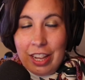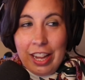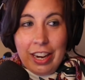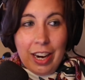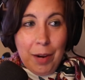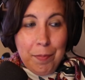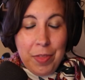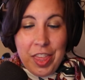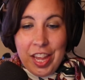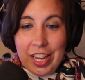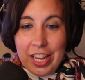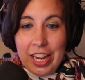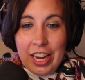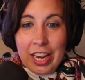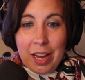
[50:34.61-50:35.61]
and I'm
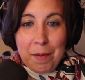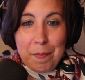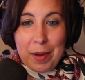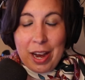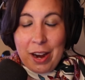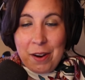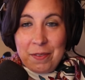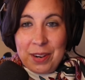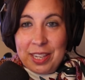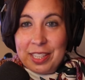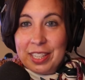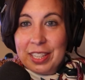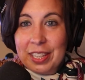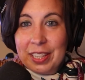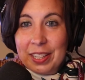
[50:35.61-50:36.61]
thinking about
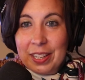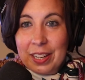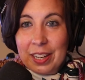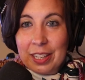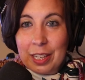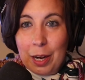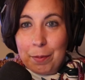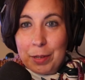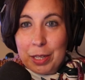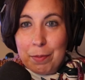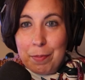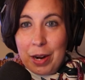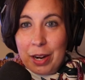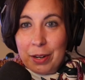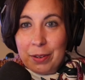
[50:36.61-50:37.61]
renting a car and coming to
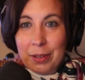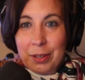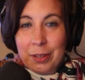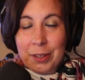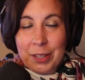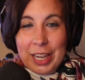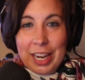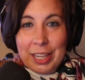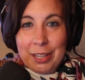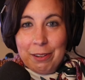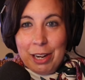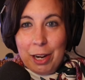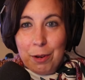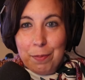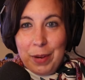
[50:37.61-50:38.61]
Bonnaroo. Can you
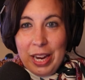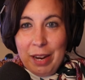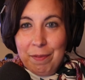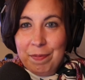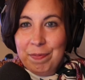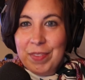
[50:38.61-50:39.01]
help me?